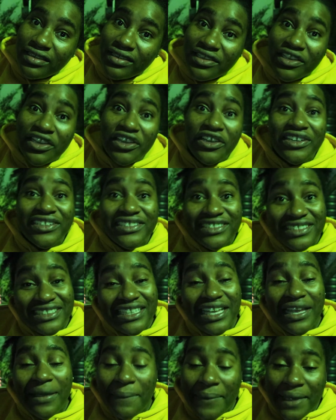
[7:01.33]
You could
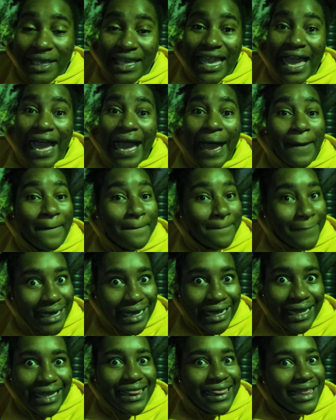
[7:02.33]
see me a
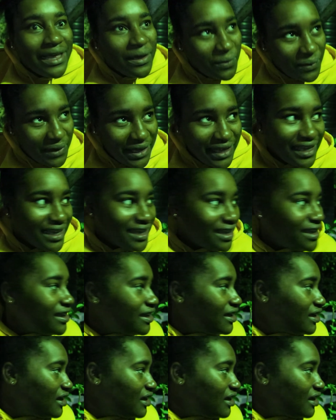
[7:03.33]
mile away.